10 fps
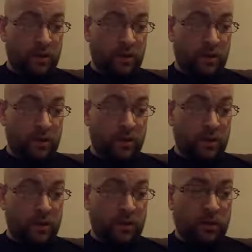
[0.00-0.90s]

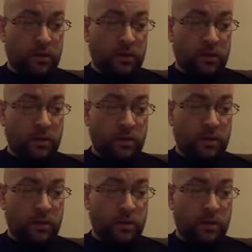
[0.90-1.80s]

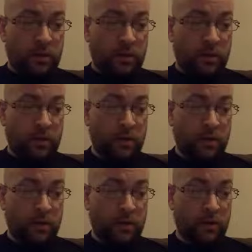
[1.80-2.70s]

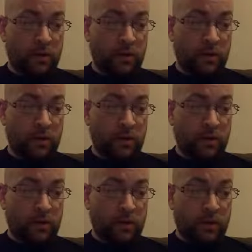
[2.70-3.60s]

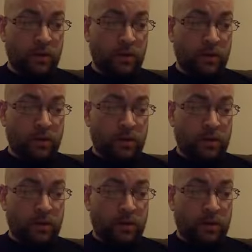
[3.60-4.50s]

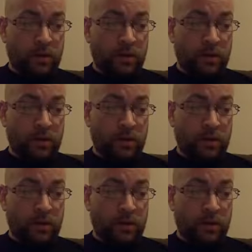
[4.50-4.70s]
Nobody speaks.